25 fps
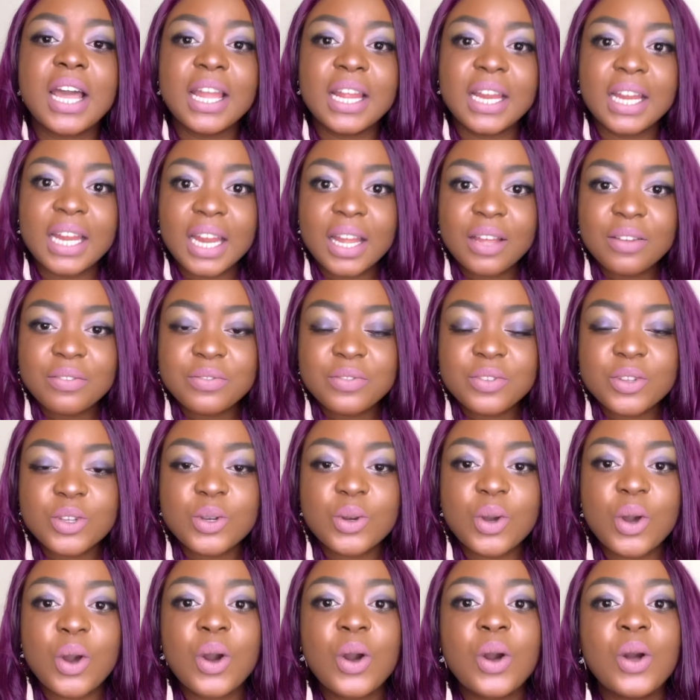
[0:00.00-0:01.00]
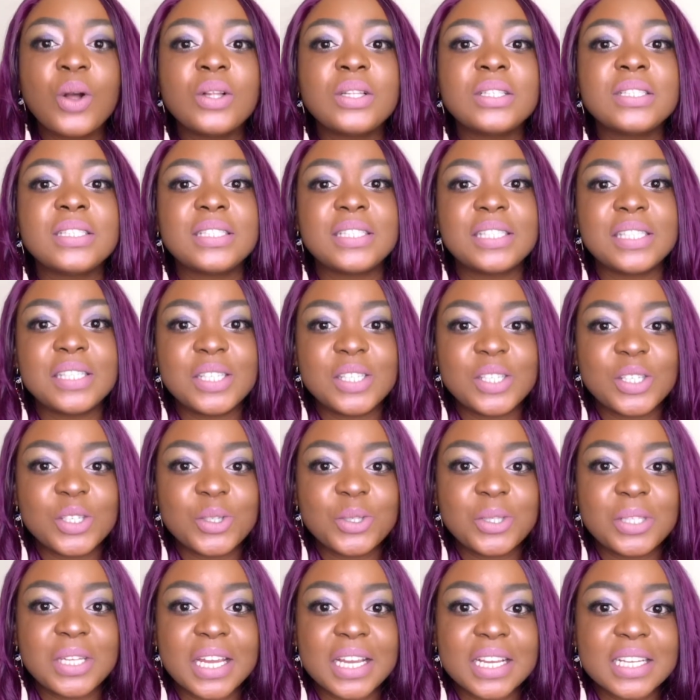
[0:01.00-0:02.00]
I love you all. See
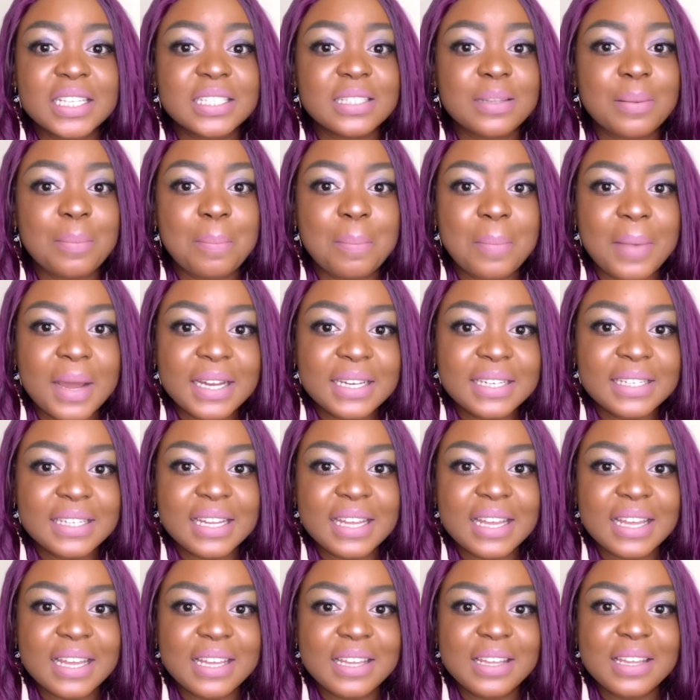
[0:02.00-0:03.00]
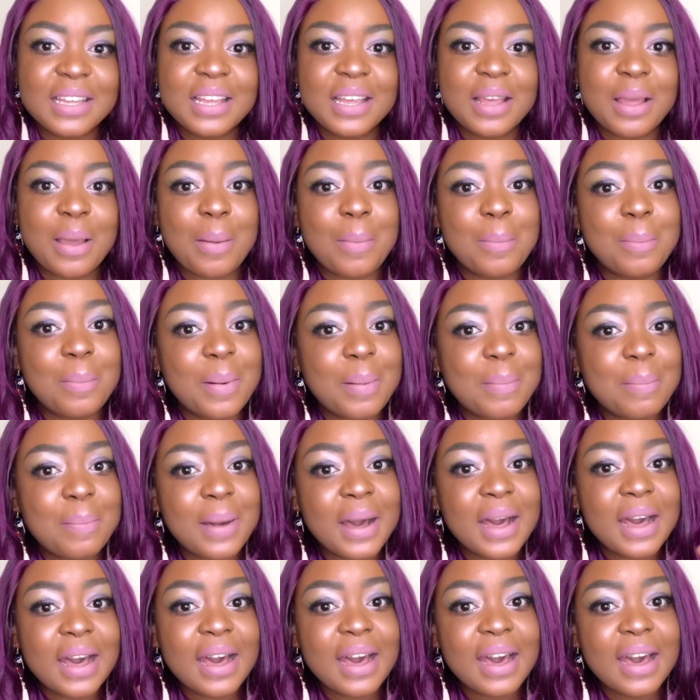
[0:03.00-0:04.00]
you next Monday.
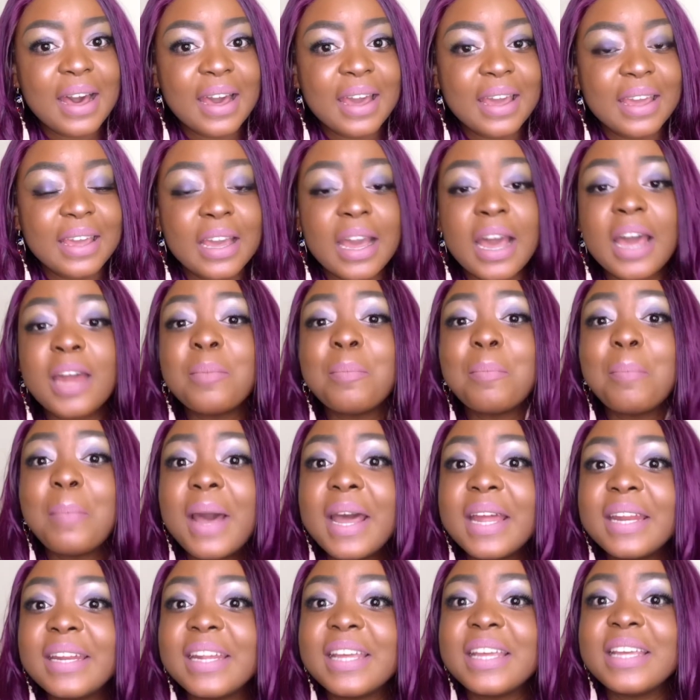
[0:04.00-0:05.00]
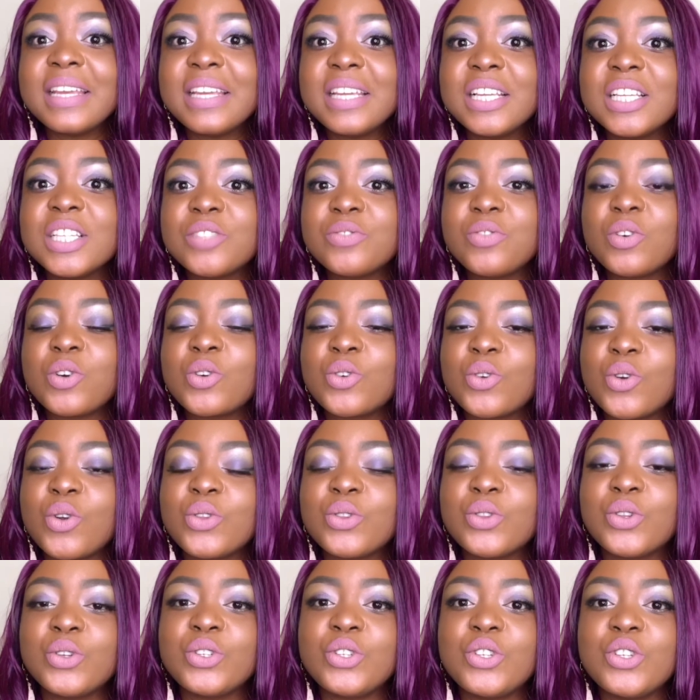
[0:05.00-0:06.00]
Bye-bye. And Monday is for
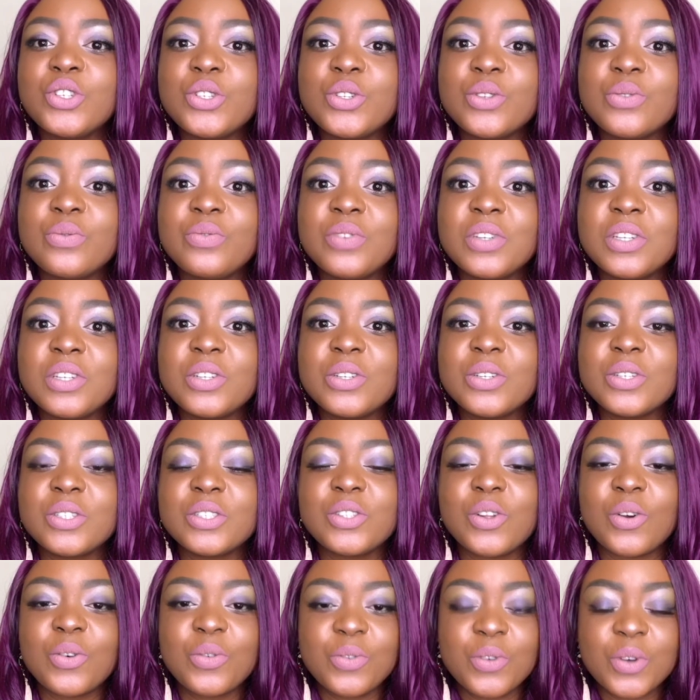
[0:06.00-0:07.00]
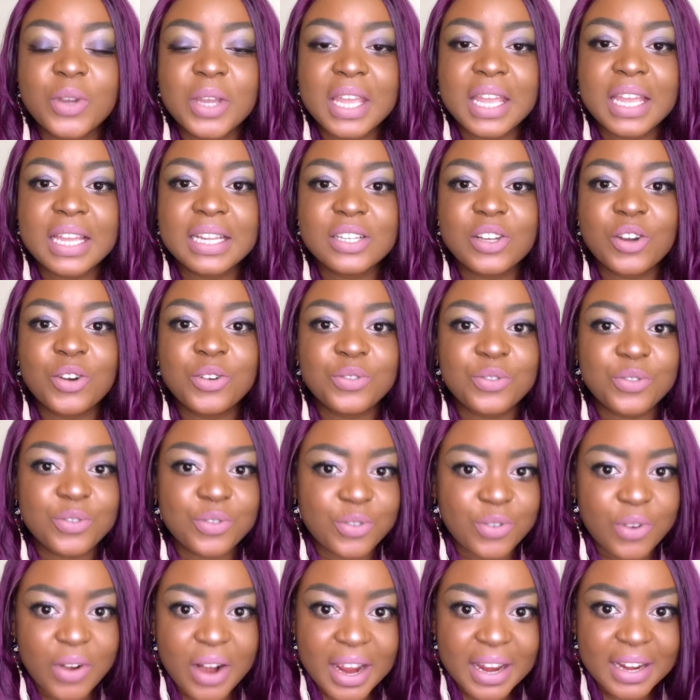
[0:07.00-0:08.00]
growth on YouTube videos. Don't forget, on
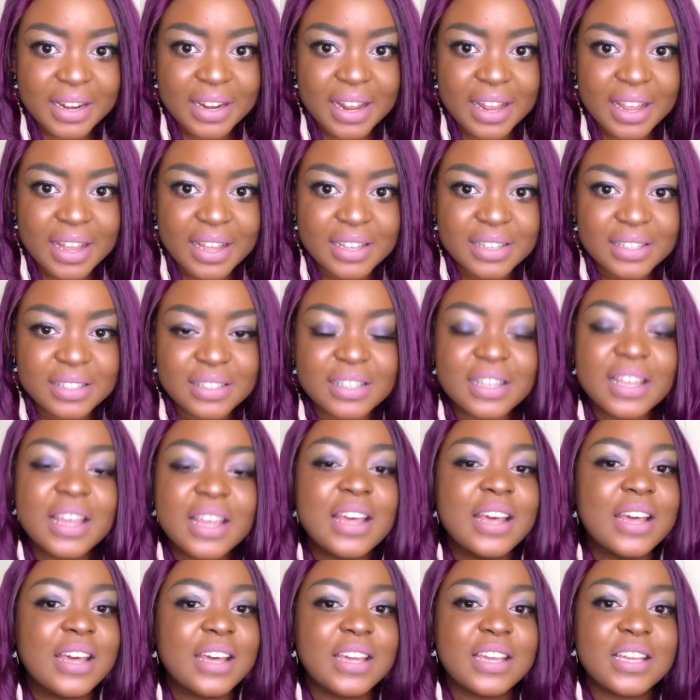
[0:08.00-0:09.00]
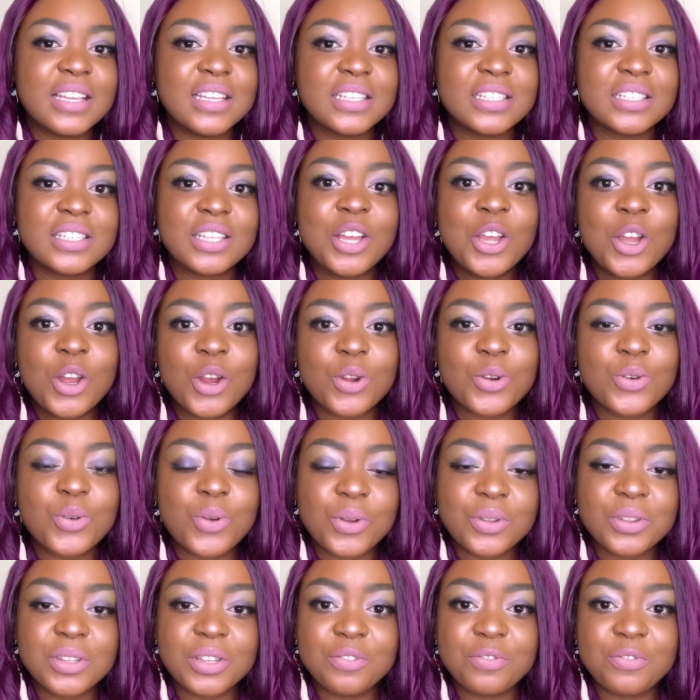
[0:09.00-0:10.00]
Fridays is
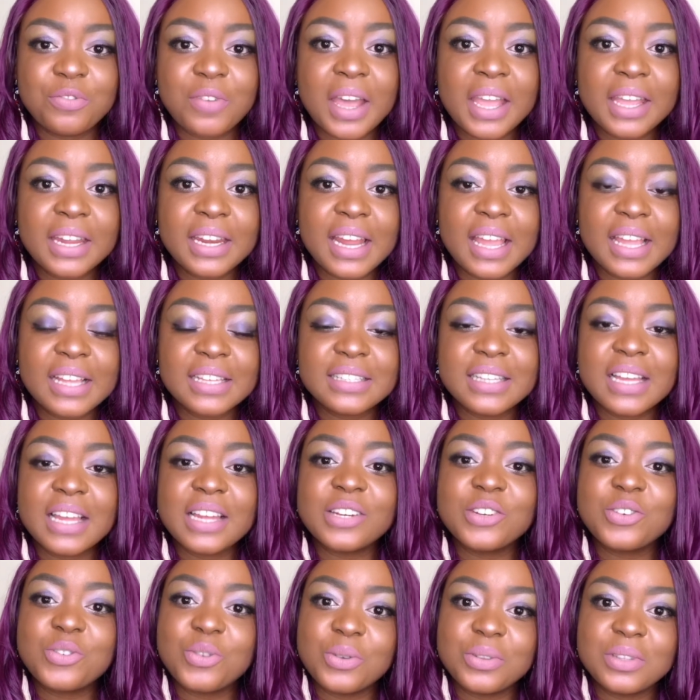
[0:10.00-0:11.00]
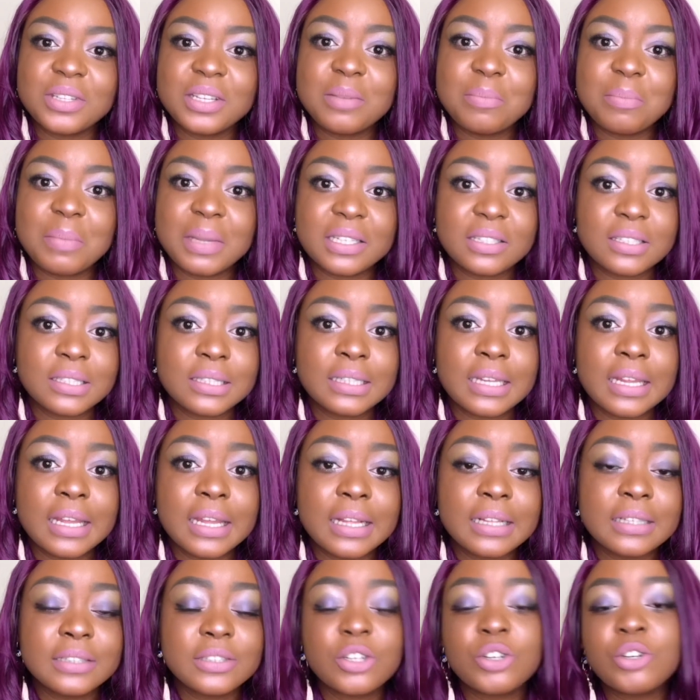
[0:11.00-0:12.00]
growth in finance and growth in mental
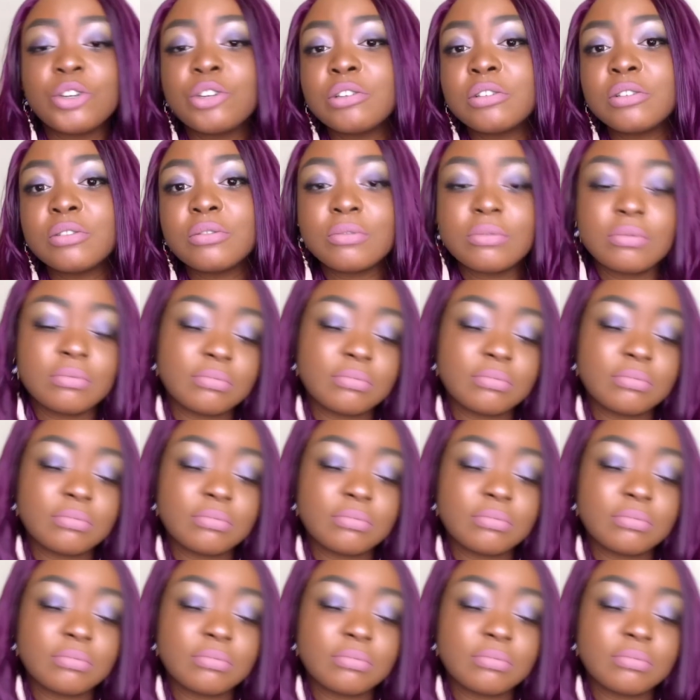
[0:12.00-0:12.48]
health, or